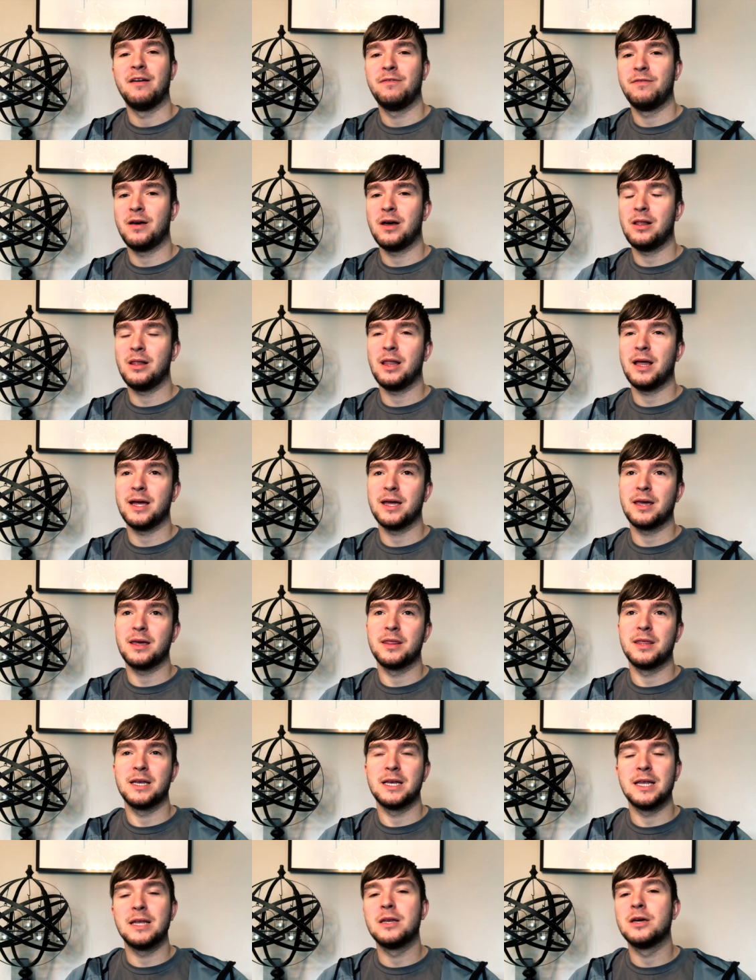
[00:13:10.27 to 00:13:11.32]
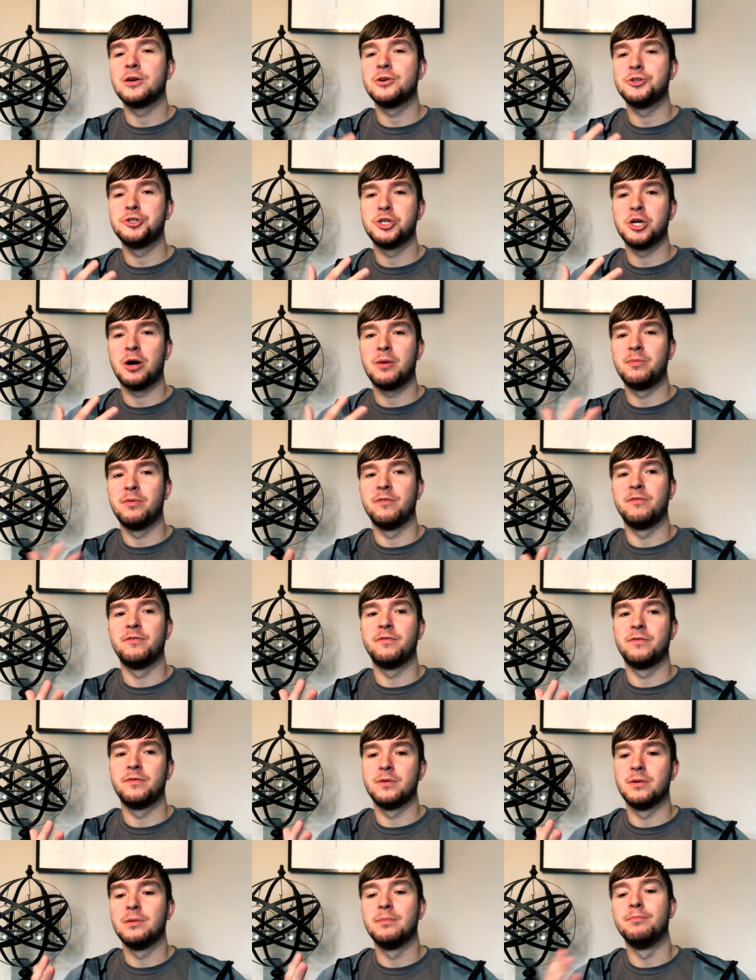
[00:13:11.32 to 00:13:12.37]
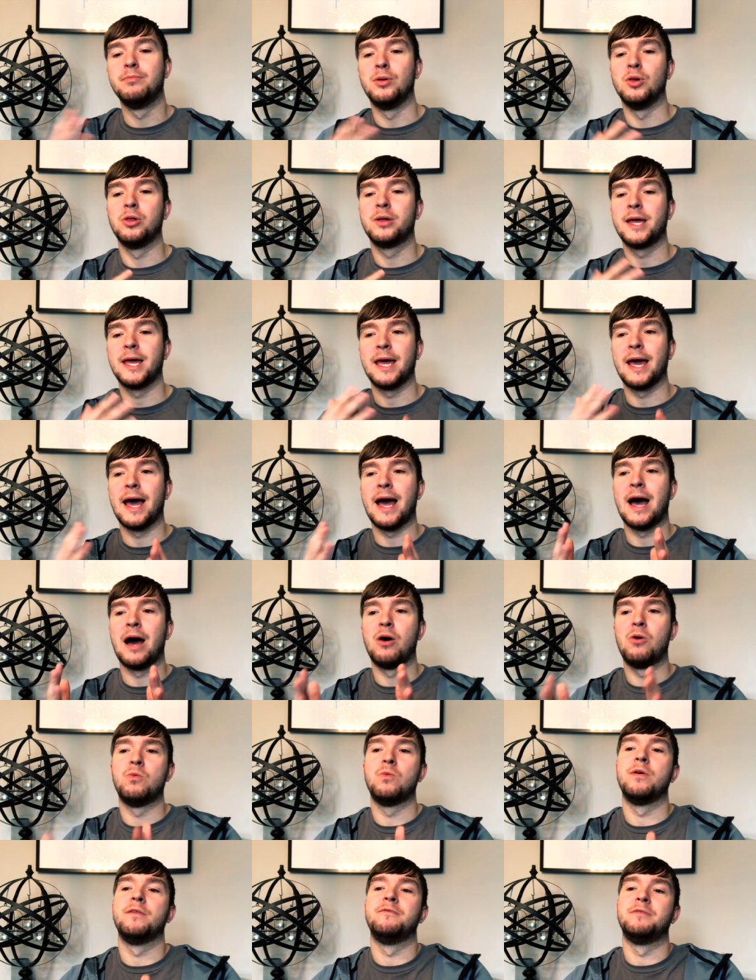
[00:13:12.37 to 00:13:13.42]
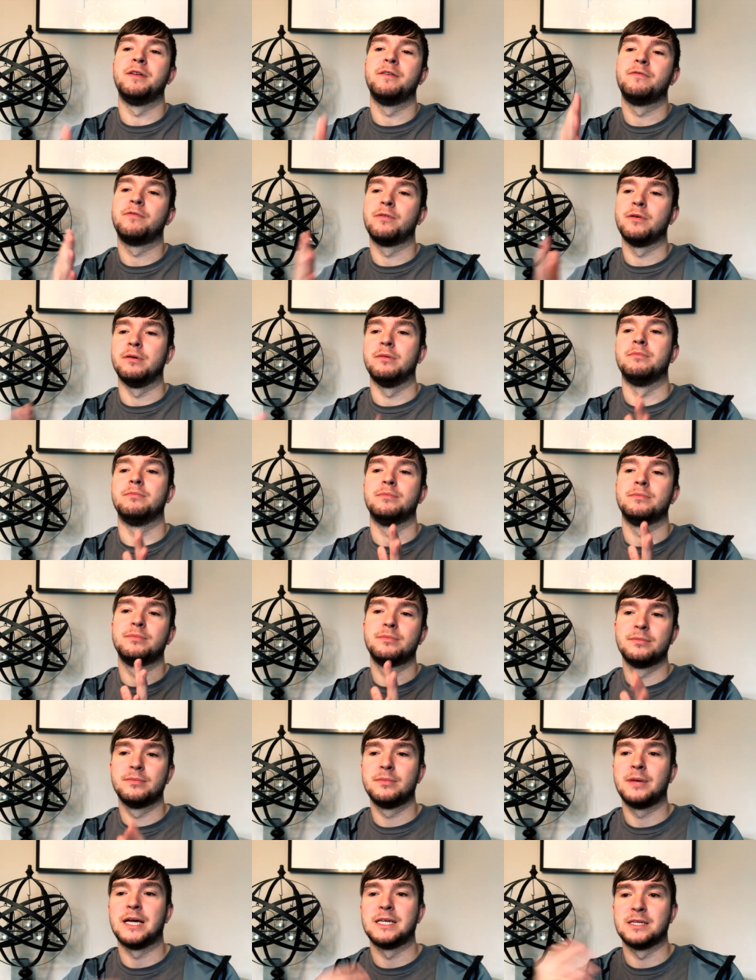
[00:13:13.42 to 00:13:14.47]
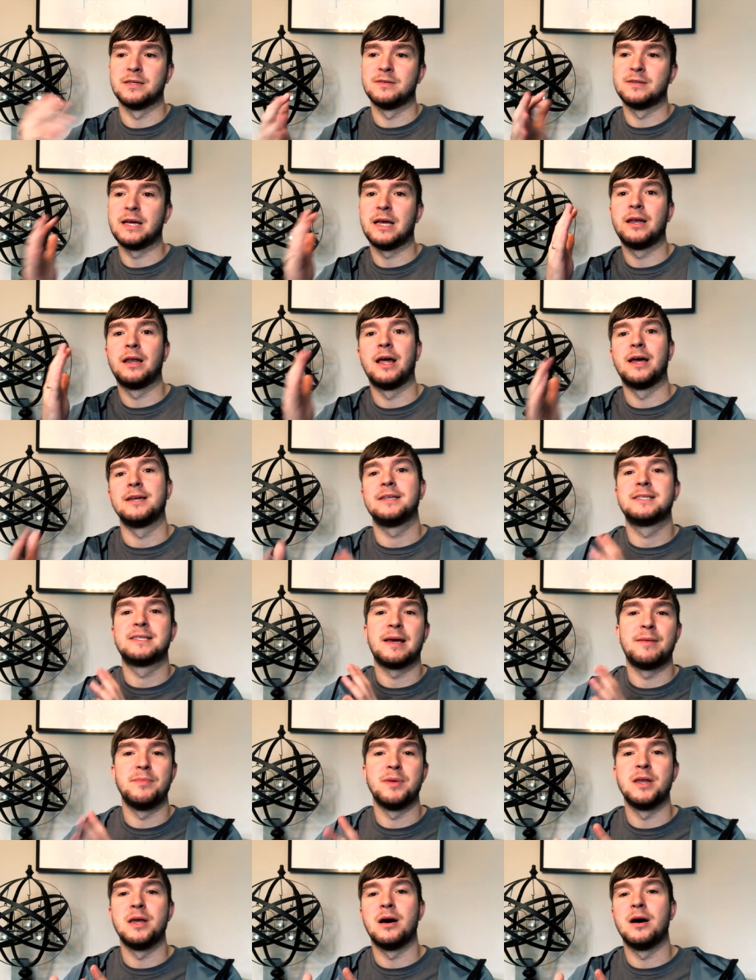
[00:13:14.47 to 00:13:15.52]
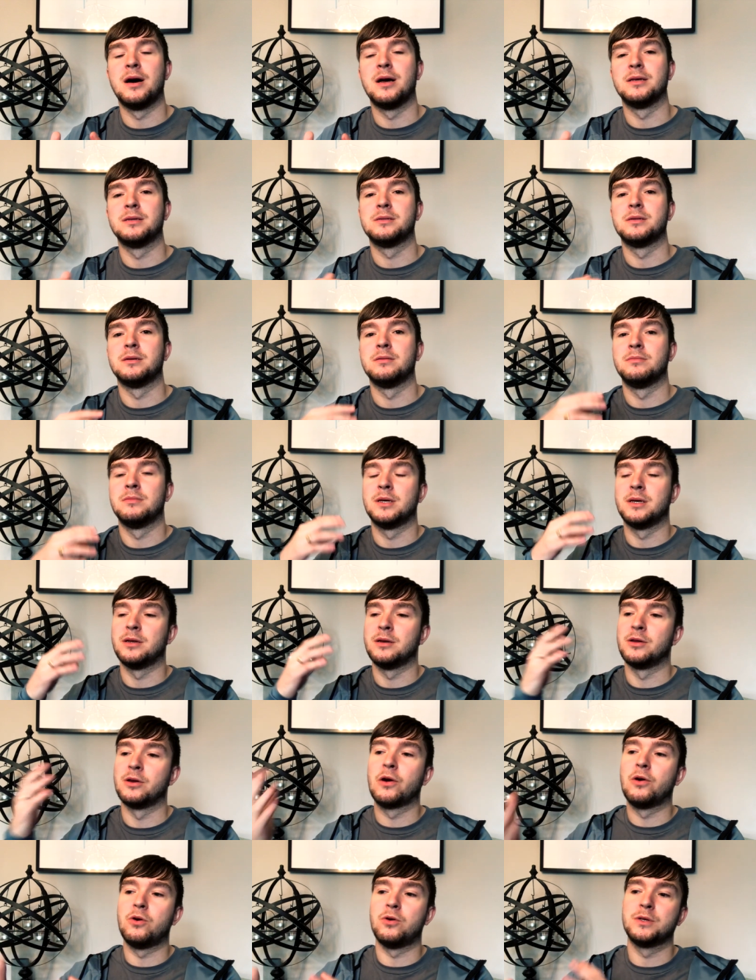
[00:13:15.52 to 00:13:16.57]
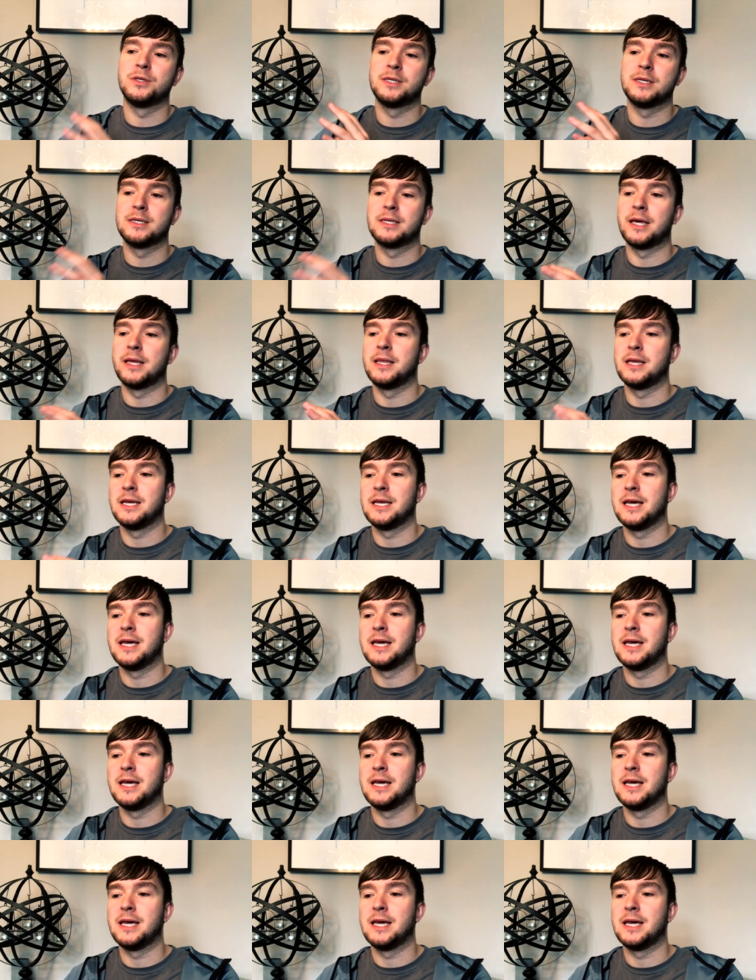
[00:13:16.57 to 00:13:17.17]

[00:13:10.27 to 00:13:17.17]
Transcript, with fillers: I felt like they did a good job of bulking it out with different as i said, like seminars and, and courses that they